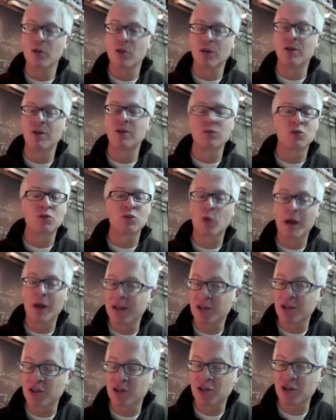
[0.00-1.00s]
And
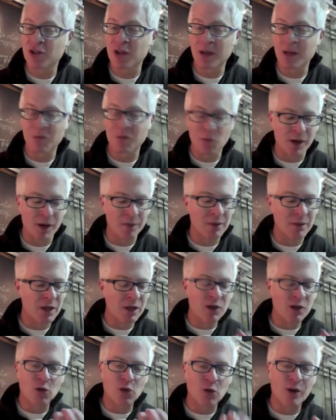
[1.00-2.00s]
grain is the same way.
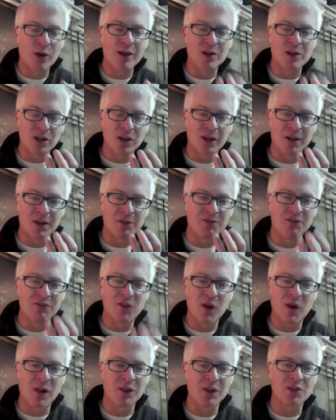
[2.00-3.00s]
Grain is a lot of
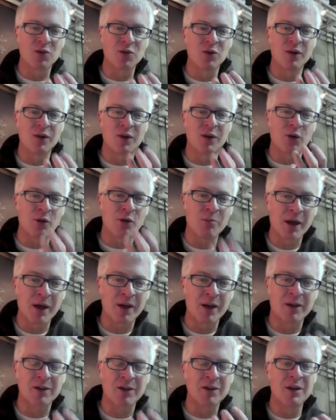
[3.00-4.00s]
volatile,
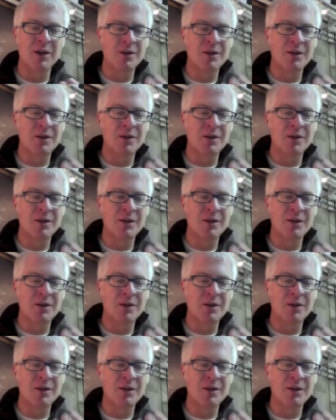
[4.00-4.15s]
aromatic,